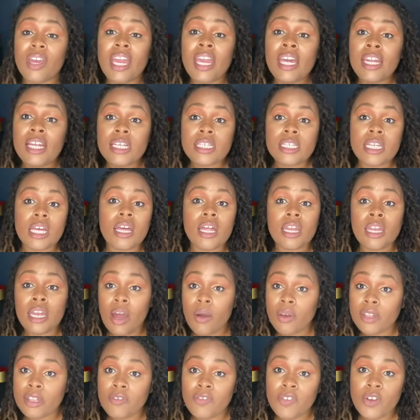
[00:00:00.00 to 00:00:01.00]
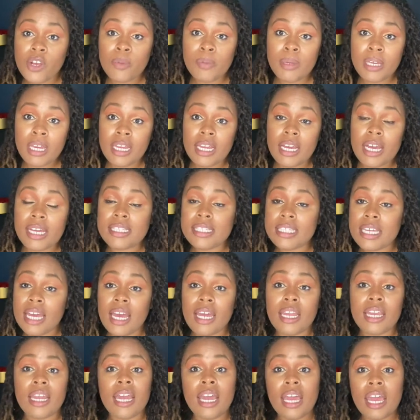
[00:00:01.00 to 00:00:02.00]
It is, now at the very beginning, I
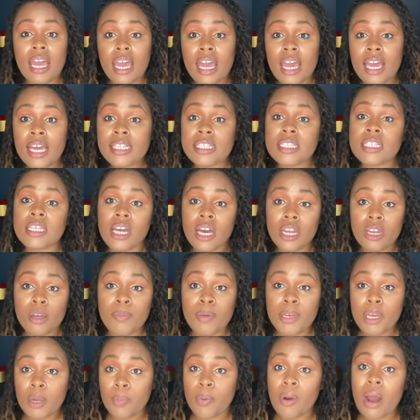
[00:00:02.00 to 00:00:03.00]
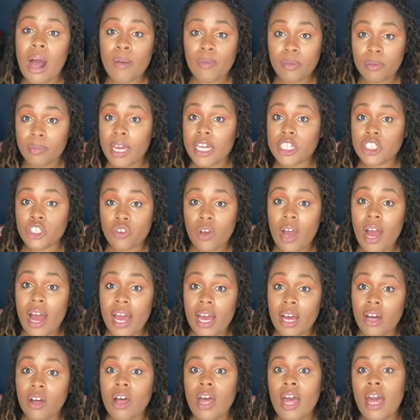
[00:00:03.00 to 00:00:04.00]
said, it's going to be a problem at
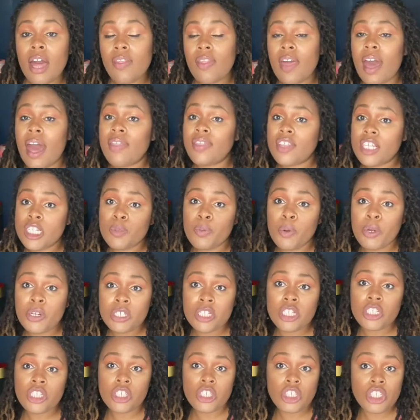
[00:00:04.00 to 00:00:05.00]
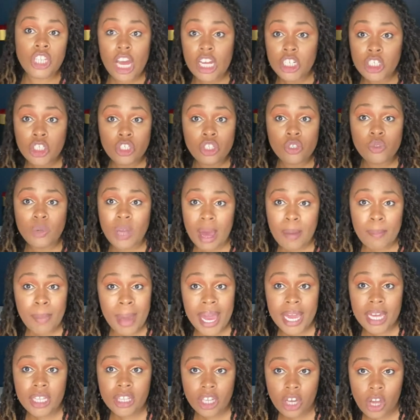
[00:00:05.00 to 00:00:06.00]
trial that this person that just shot you got
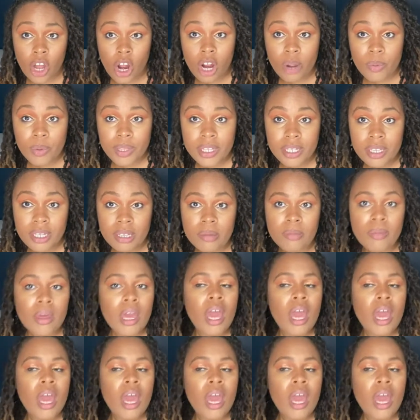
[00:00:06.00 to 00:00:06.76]
back in the car with him.